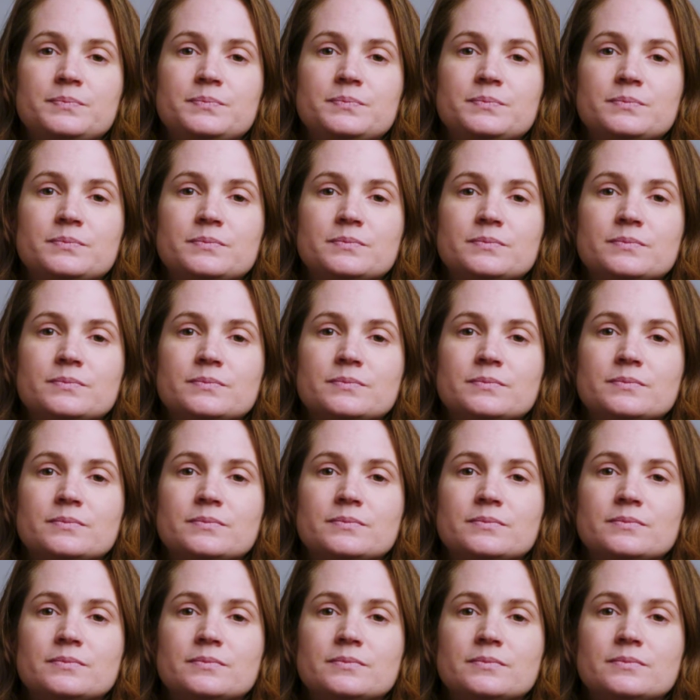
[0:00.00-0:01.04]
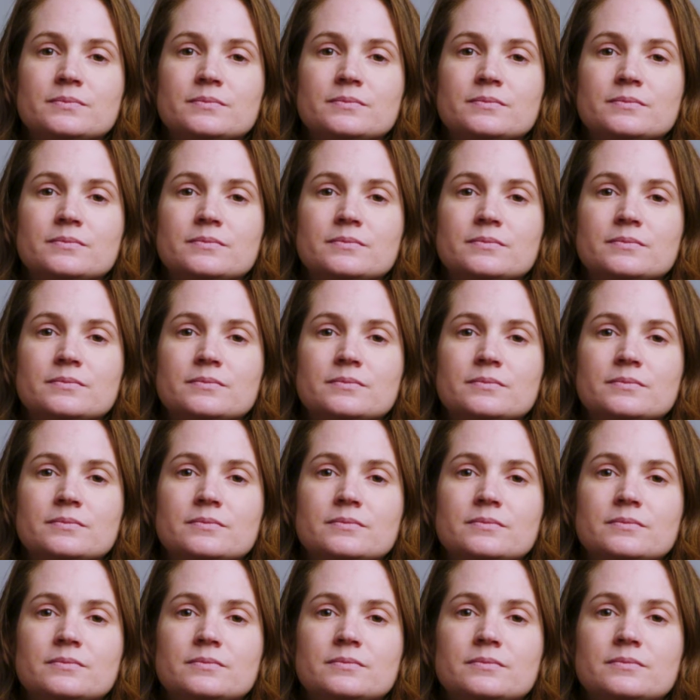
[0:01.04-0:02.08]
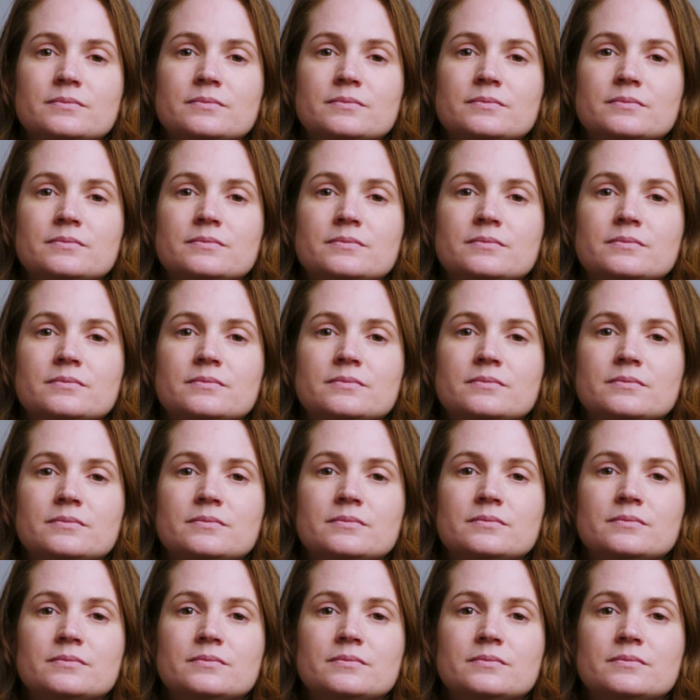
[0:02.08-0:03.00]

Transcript: [no speech]